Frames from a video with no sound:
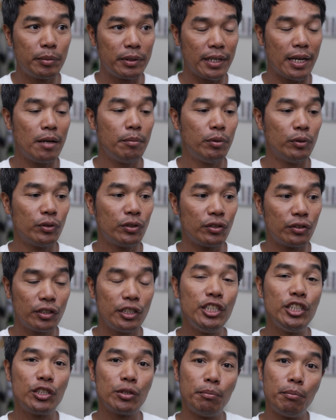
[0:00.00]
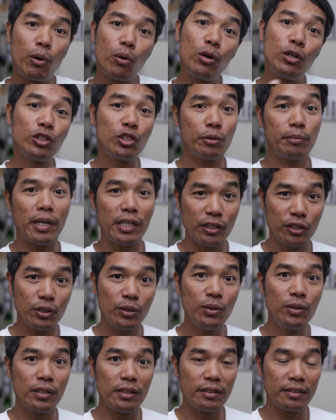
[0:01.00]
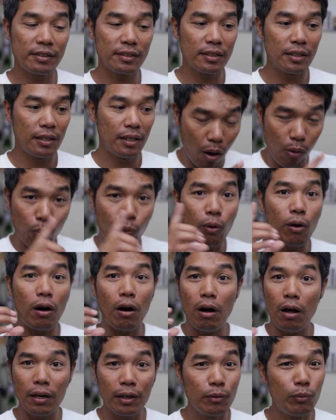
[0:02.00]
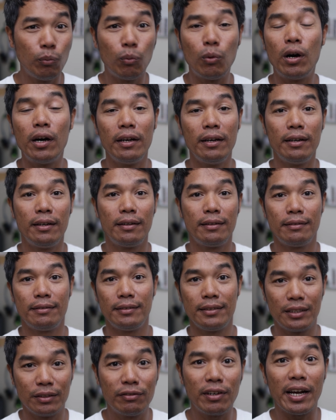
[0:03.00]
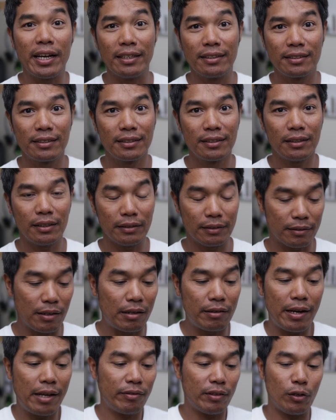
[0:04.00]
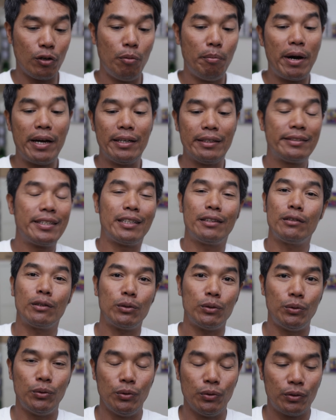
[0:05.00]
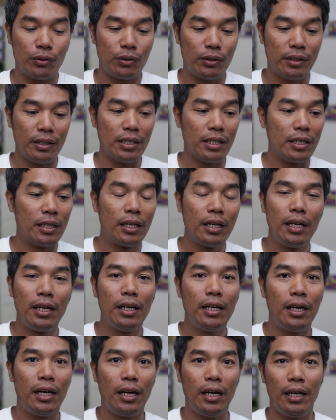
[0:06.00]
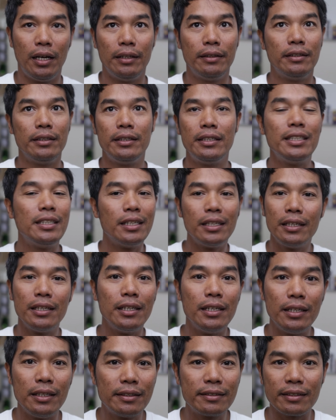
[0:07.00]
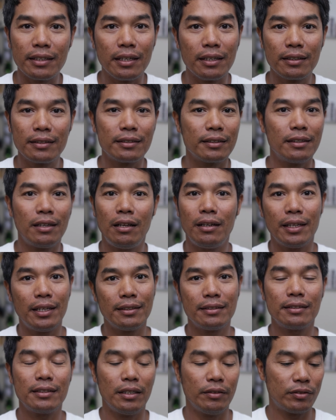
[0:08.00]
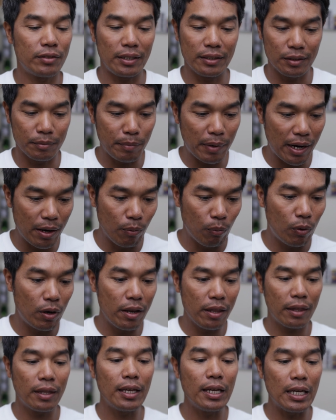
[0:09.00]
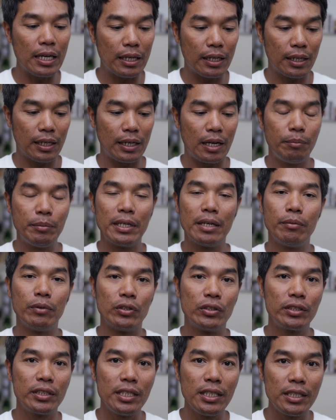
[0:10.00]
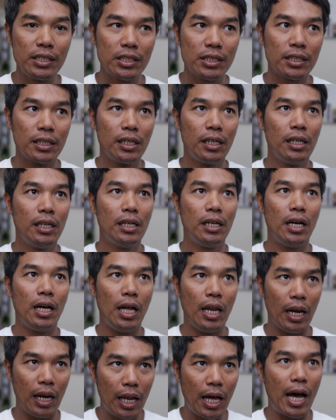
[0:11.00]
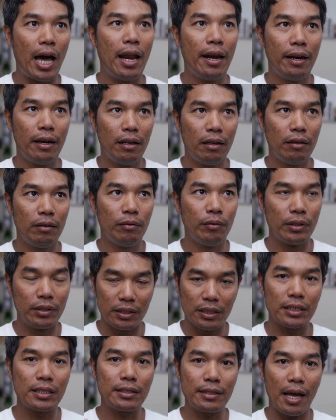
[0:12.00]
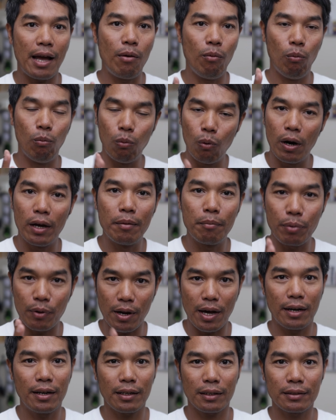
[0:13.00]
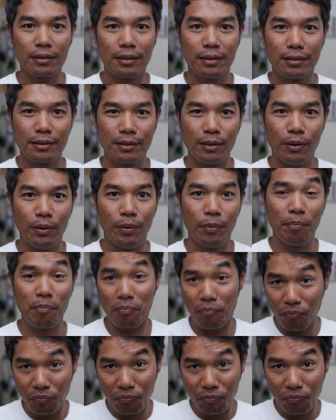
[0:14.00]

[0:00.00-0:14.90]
be able to teach more to my students all in one device. So I don't have to go buy the tentacles or the deity syncs and all that stuff. So I just buy one thing and I'll be able to teach a lot with just that one product. So